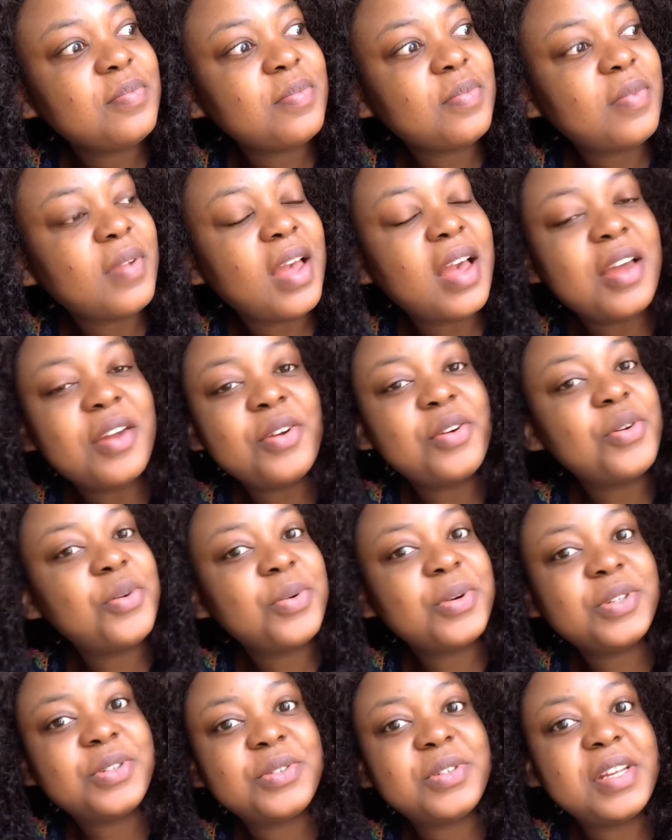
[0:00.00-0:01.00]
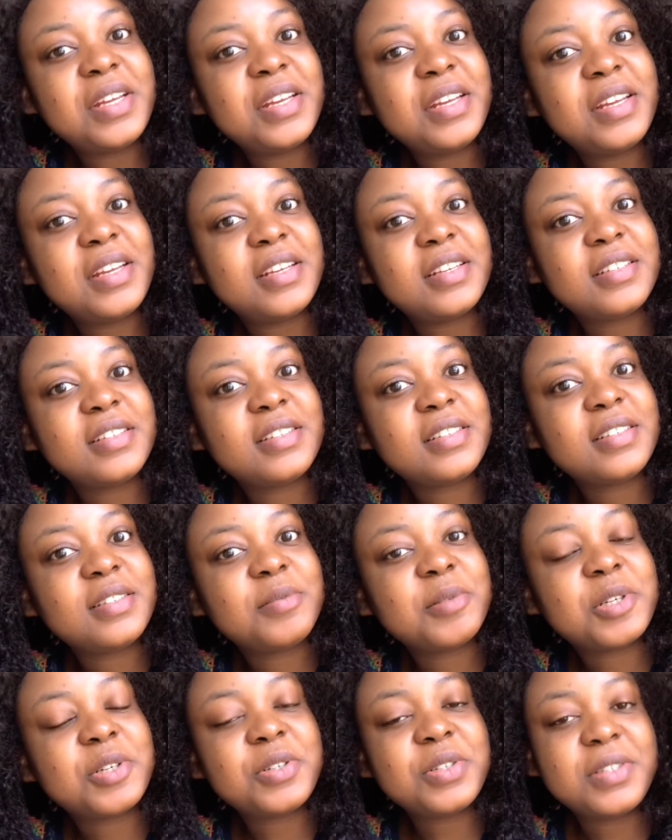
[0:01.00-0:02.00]
I don't know what today is
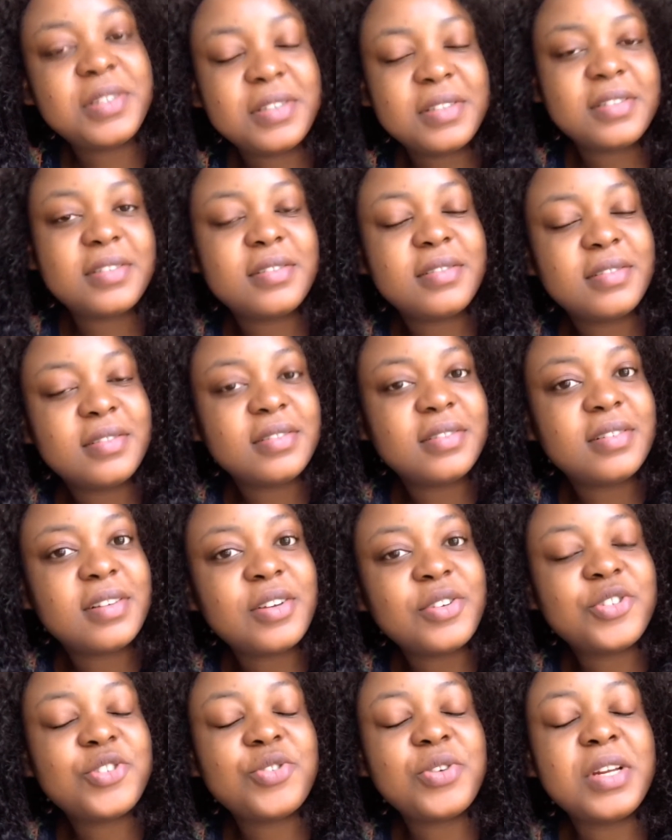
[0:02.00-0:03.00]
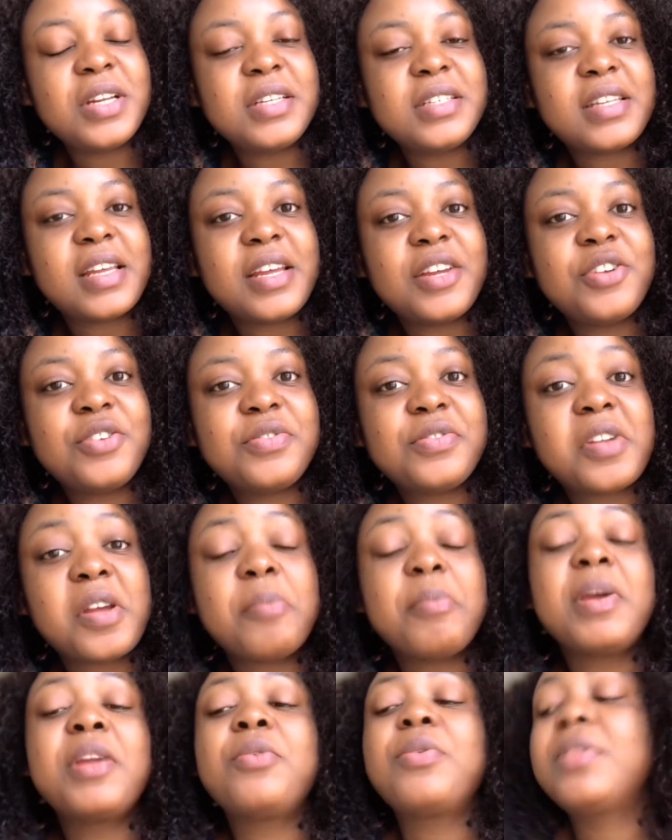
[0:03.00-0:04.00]
because Australia is ahead of
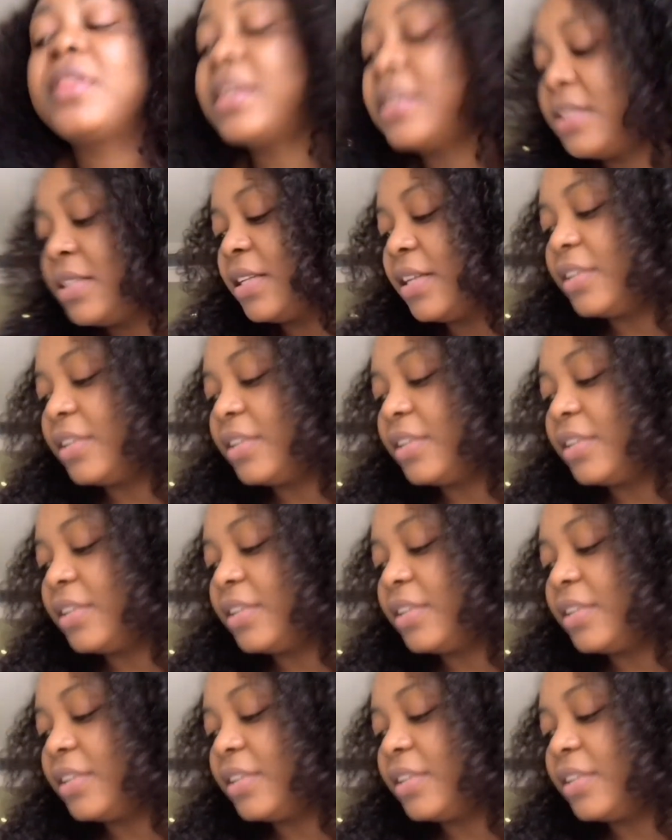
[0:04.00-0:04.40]
time. That's not